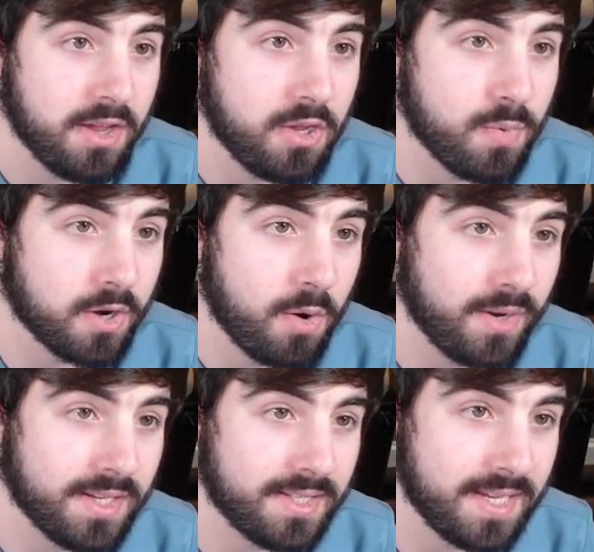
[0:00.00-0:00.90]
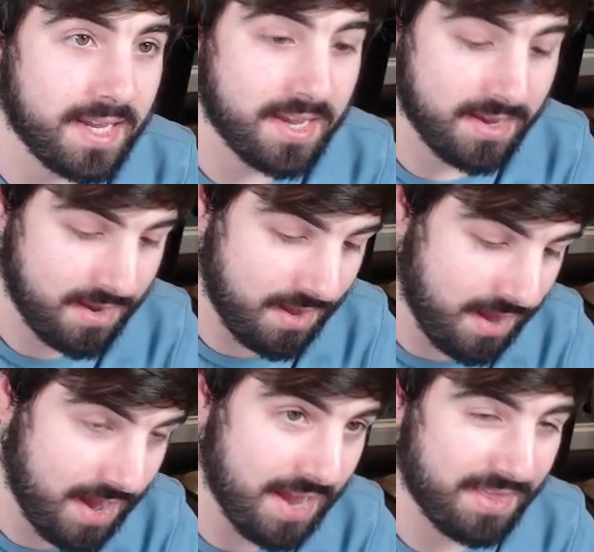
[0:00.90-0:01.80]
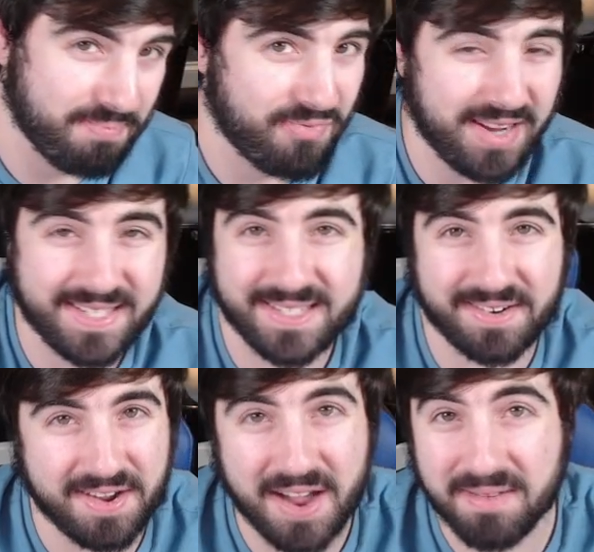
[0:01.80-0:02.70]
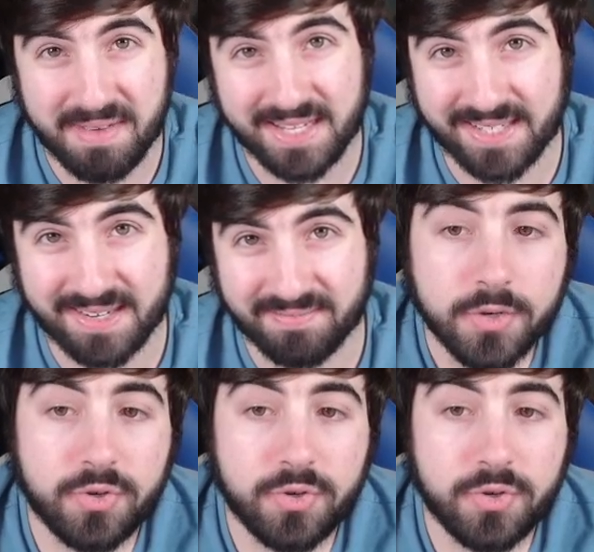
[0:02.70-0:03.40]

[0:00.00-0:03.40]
you are going to see the prices are not amazing.